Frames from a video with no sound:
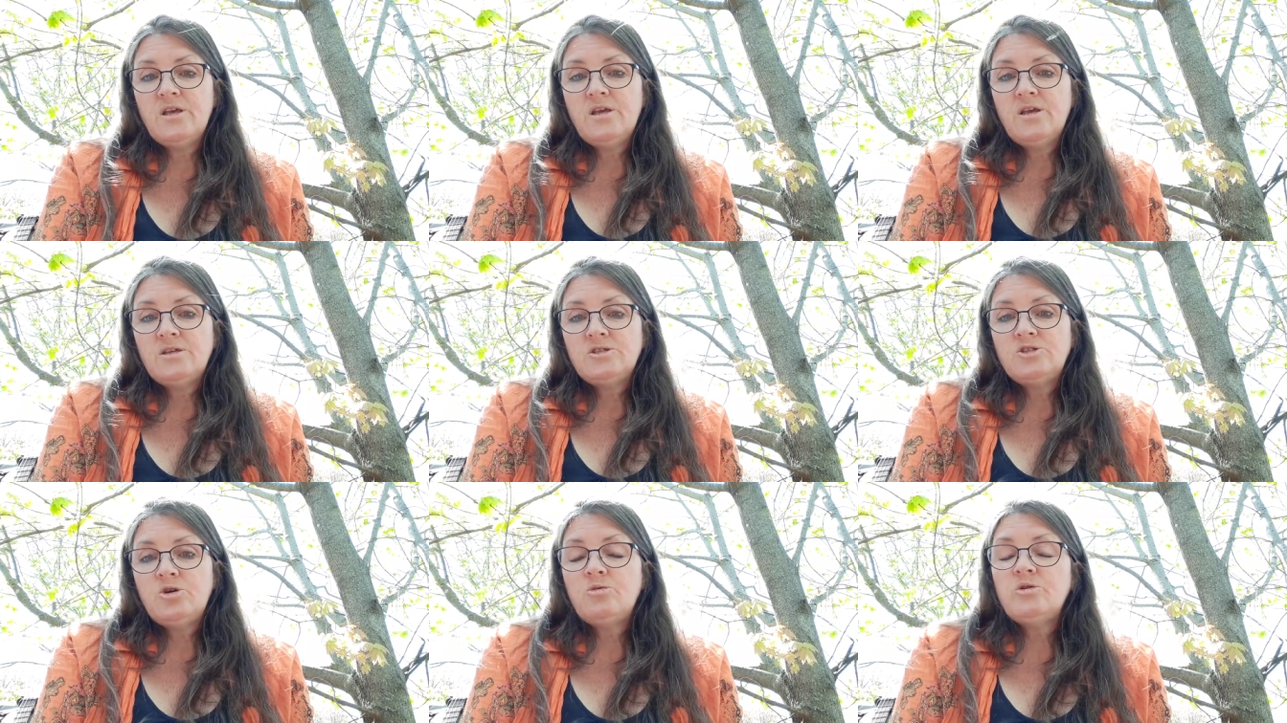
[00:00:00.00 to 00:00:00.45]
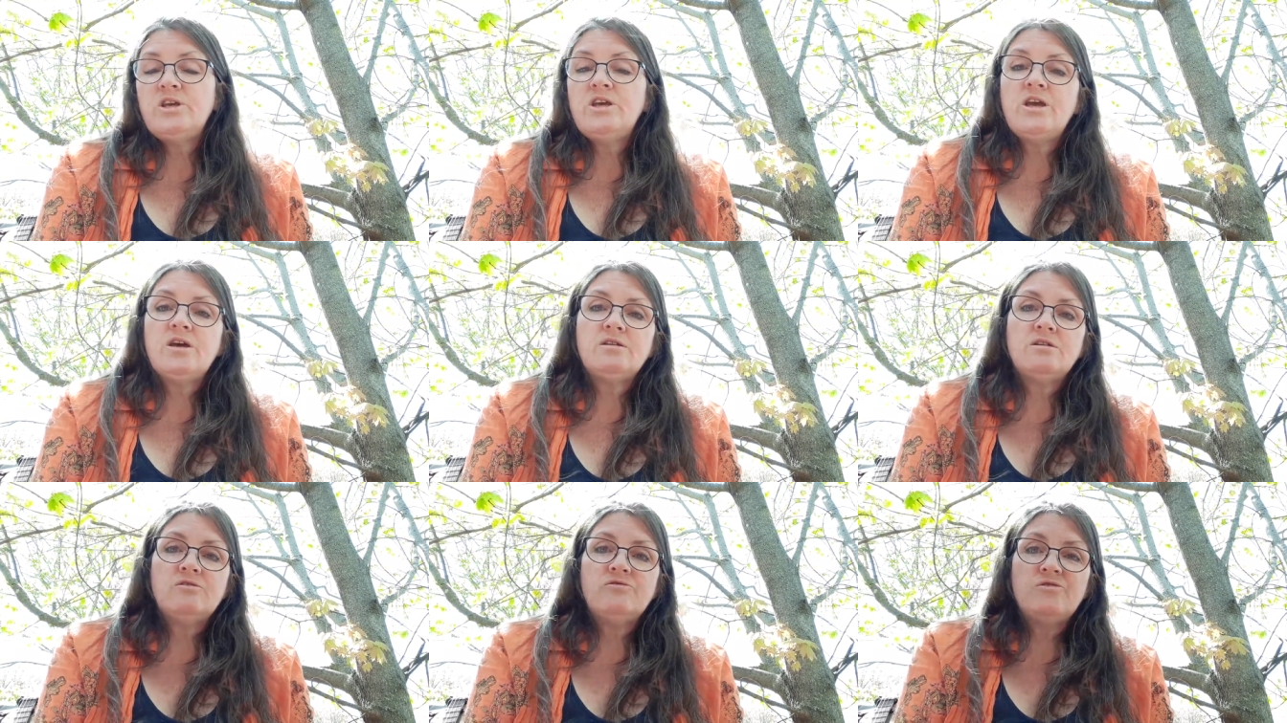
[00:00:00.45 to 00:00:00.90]
Tony
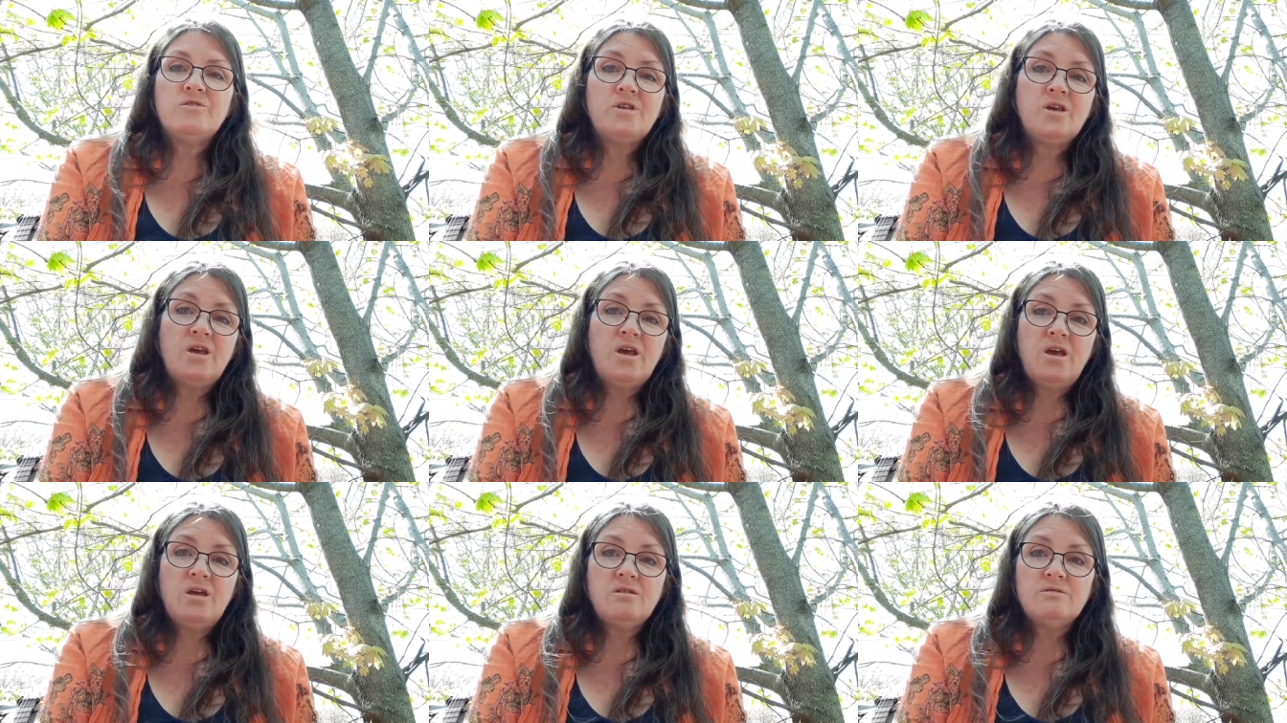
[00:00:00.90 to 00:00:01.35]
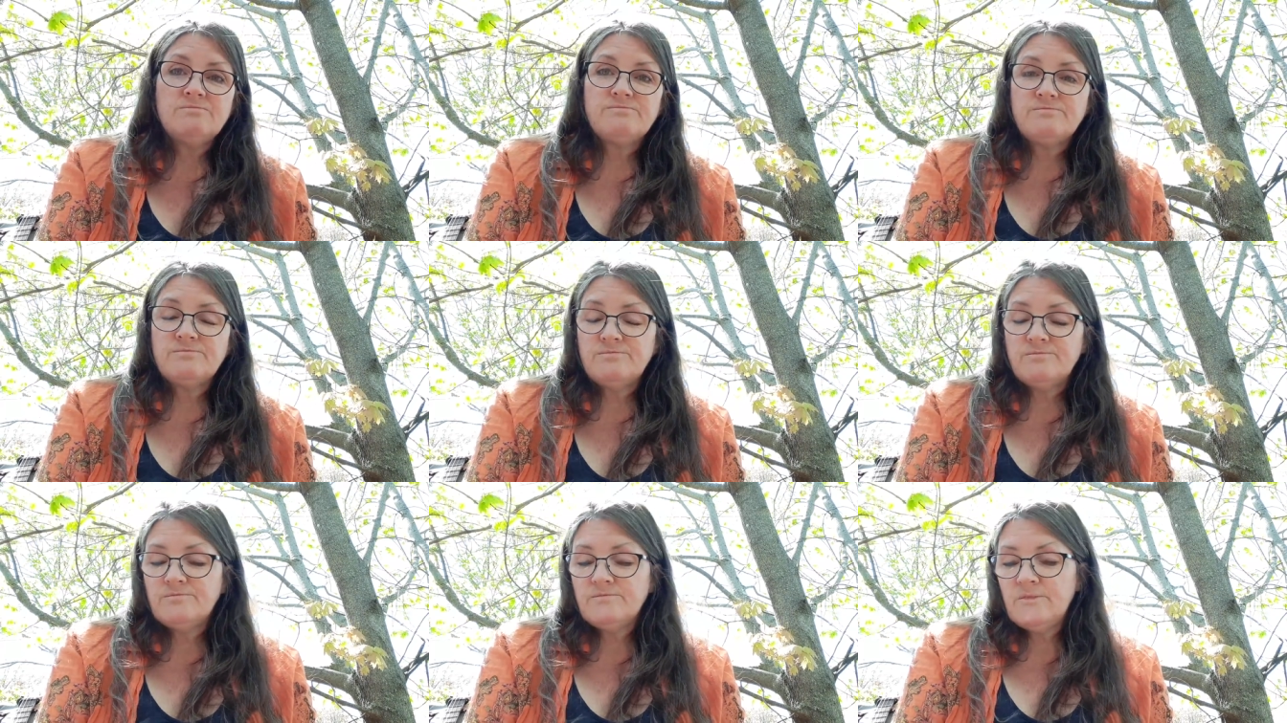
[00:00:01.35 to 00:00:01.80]
headed for the gate.
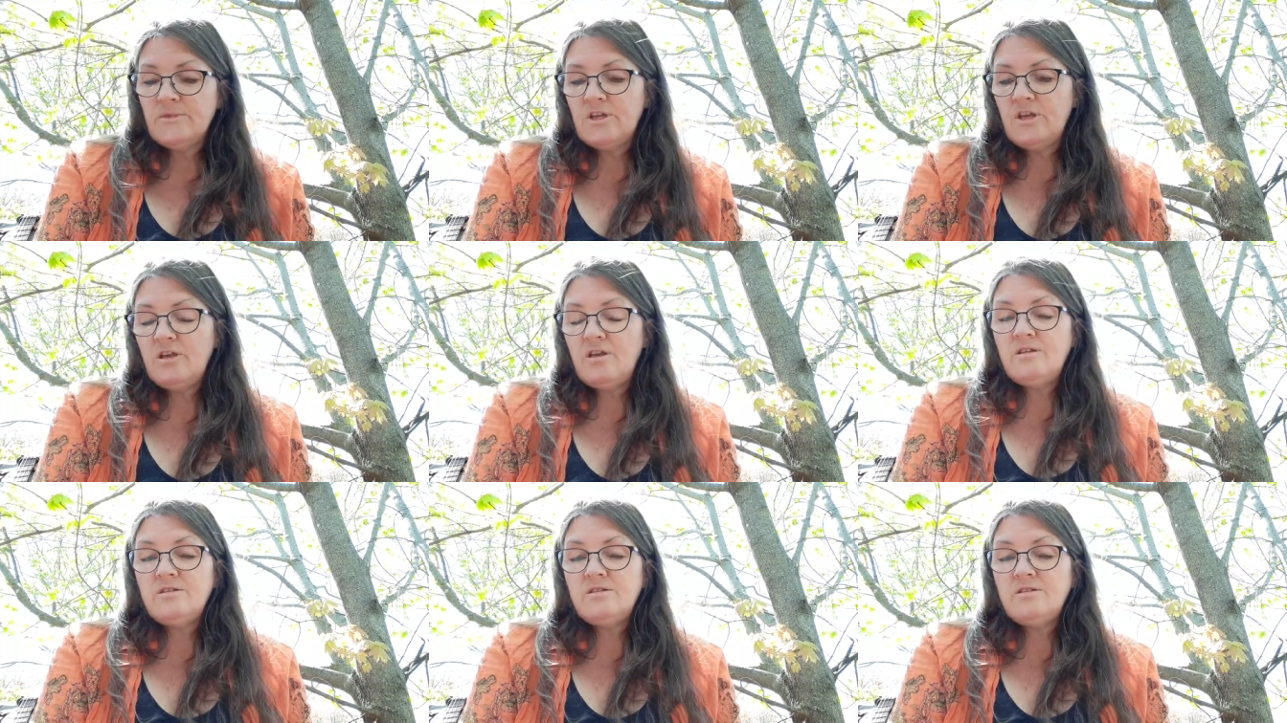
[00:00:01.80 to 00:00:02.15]
He